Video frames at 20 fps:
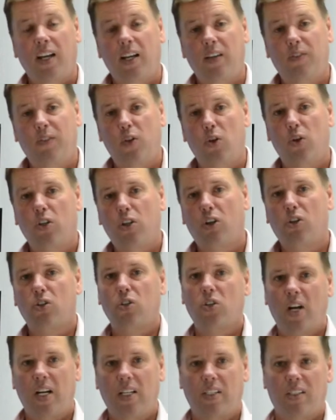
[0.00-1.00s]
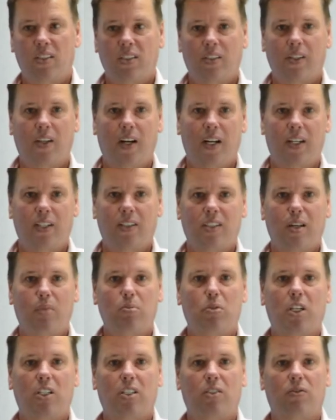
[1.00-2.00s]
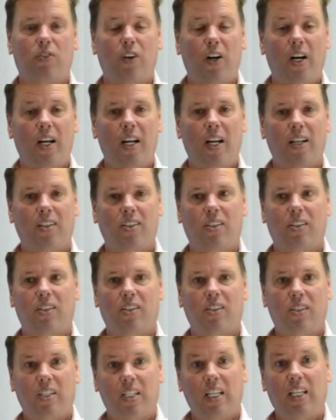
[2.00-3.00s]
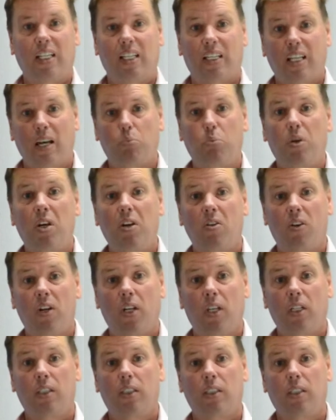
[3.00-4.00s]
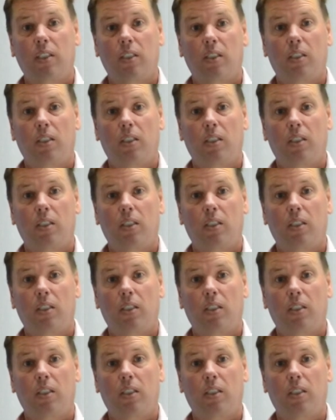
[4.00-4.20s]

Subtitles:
If your contract is signed subject to finance and is still in that period,